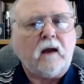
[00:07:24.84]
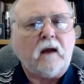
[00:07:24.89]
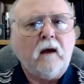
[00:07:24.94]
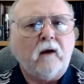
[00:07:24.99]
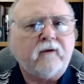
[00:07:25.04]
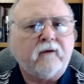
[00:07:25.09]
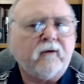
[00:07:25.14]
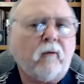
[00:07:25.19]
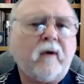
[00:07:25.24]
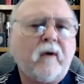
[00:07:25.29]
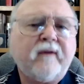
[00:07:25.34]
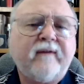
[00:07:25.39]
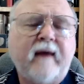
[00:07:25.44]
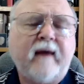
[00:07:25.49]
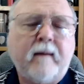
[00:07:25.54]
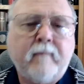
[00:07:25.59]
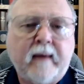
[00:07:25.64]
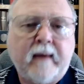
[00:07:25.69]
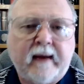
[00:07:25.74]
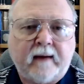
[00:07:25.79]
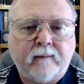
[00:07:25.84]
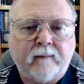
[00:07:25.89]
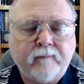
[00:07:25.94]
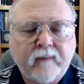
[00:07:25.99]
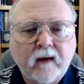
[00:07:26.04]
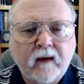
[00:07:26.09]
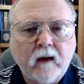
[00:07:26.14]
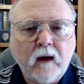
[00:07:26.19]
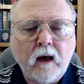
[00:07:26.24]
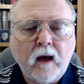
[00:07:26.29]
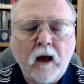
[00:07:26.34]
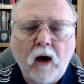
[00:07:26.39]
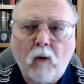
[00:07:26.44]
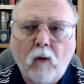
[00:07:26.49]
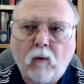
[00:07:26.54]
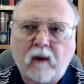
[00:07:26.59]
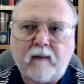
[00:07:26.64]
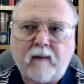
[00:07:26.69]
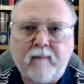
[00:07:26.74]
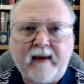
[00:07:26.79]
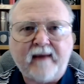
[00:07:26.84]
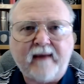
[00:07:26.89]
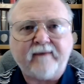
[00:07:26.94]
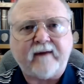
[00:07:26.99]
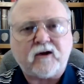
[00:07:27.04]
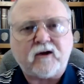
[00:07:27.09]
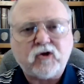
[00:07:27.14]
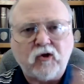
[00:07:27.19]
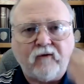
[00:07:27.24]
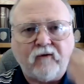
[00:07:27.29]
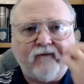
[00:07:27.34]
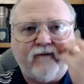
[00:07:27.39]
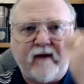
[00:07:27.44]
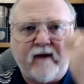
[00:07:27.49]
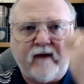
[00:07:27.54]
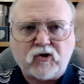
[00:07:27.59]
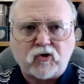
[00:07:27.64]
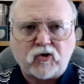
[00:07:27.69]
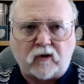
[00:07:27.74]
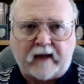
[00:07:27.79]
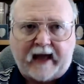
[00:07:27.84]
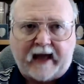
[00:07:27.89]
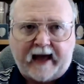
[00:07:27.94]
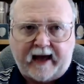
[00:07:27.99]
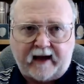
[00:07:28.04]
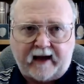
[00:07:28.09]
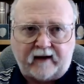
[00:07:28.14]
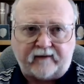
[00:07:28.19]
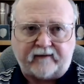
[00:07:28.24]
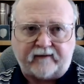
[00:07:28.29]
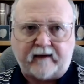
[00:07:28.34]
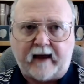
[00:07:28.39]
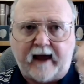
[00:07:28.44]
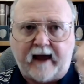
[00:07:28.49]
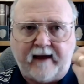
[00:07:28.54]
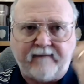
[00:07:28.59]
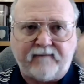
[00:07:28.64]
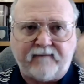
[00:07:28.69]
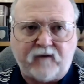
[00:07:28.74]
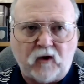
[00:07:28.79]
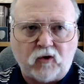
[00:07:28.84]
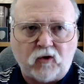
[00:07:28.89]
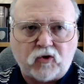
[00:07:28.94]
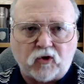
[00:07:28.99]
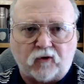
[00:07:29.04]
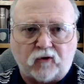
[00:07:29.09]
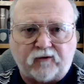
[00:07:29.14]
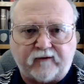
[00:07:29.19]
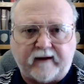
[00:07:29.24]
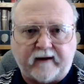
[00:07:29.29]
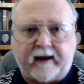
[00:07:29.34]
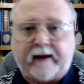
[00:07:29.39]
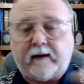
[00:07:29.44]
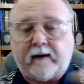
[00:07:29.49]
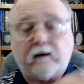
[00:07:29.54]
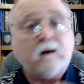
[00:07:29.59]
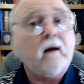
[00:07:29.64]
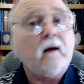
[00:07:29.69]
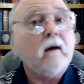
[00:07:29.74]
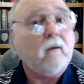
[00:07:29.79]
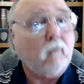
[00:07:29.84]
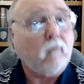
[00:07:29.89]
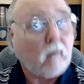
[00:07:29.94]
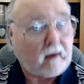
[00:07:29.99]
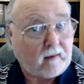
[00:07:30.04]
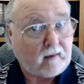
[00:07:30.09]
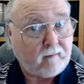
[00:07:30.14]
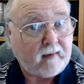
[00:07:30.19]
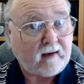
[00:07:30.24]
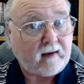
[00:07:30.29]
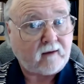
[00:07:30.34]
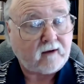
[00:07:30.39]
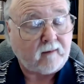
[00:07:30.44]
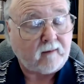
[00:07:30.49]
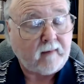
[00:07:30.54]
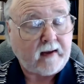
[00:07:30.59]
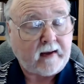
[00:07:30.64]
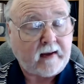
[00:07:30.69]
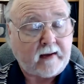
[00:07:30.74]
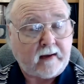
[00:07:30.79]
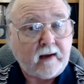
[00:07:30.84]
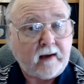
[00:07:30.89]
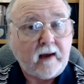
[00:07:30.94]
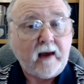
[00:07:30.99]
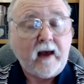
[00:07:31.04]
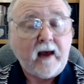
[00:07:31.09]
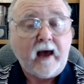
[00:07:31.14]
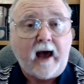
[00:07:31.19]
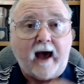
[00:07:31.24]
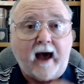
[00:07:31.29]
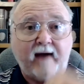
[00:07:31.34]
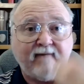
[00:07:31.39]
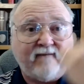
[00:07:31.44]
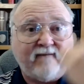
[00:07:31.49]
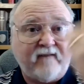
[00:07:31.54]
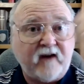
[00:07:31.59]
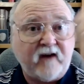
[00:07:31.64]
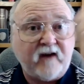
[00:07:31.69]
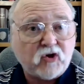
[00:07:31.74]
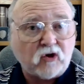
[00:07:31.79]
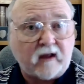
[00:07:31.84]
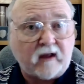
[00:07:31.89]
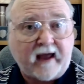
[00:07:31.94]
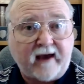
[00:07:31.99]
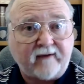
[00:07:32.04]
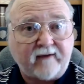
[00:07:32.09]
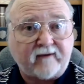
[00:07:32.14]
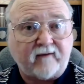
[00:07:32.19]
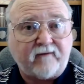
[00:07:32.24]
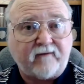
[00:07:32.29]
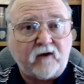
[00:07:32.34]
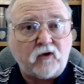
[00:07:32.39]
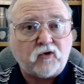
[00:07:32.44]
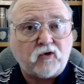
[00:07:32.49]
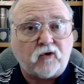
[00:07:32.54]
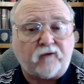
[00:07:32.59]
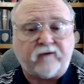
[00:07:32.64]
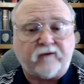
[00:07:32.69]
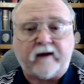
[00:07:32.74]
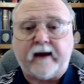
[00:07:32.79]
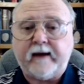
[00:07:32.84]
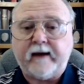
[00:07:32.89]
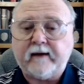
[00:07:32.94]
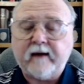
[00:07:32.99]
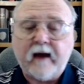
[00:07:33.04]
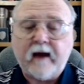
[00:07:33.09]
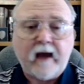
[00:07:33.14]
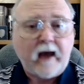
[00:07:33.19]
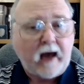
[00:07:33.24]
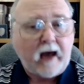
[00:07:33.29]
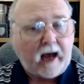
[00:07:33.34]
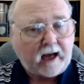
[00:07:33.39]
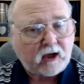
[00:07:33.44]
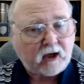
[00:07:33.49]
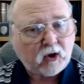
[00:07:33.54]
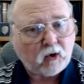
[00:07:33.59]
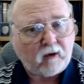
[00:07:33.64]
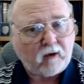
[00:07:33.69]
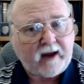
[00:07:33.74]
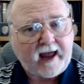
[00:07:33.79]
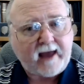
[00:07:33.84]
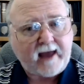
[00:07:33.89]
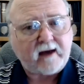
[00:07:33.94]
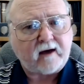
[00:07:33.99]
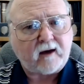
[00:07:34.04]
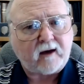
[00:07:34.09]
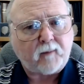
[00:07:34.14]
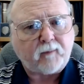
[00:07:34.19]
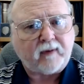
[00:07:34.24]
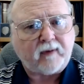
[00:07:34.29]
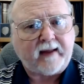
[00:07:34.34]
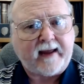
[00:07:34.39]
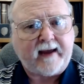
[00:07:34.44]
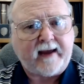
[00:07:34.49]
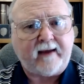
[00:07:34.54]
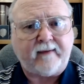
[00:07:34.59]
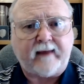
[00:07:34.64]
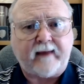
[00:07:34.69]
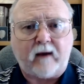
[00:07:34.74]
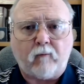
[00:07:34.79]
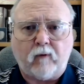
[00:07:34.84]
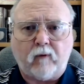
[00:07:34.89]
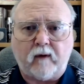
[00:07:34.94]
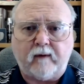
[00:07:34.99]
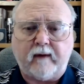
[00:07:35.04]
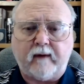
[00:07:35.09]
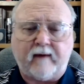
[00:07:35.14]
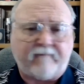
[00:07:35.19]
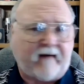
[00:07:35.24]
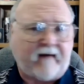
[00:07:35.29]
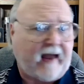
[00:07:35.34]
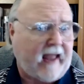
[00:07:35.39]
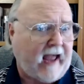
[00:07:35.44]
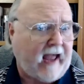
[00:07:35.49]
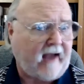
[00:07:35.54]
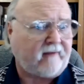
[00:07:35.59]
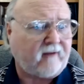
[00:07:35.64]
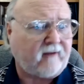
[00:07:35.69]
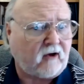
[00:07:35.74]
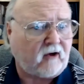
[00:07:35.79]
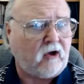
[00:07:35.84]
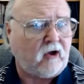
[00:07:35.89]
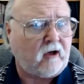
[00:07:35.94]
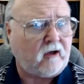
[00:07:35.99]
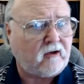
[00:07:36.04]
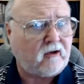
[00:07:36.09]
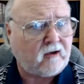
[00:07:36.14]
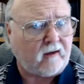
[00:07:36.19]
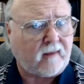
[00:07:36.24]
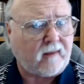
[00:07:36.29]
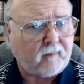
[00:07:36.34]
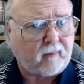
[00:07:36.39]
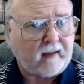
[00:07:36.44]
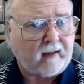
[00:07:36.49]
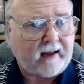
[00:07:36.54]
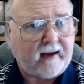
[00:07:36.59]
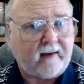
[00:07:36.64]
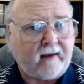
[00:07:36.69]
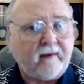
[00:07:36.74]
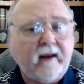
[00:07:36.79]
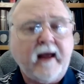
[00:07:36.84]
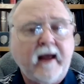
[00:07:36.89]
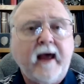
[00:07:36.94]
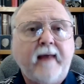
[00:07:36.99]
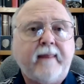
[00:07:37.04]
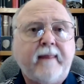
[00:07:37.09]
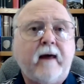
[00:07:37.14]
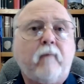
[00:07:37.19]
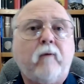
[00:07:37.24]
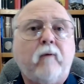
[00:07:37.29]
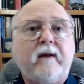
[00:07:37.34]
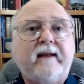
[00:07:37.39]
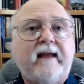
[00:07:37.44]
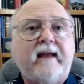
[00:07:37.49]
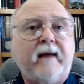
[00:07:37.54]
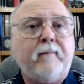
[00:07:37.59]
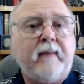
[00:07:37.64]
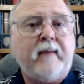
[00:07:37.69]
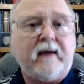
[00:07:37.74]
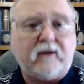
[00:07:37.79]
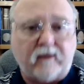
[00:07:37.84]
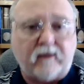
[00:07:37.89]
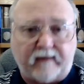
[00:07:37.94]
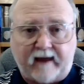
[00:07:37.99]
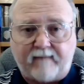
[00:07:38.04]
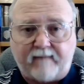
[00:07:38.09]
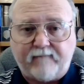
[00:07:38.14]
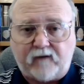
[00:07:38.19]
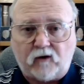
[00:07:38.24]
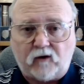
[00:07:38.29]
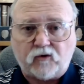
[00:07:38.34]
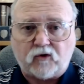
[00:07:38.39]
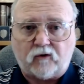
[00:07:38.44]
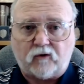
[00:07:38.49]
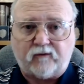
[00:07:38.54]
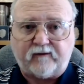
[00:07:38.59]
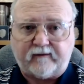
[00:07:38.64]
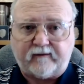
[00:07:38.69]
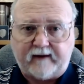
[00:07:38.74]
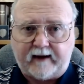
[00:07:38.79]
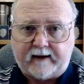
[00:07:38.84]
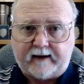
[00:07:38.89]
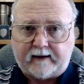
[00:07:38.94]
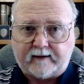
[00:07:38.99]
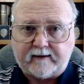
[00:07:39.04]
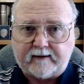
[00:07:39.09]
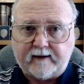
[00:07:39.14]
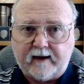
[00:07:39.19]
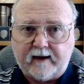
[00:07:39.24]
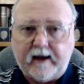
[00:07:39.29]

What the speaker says: So what does that mean? Well, it means that you visualize a future state, what it meant to me. I visualized a future state. I created a plan that would, if I executed to the plan, that would get me to that future state.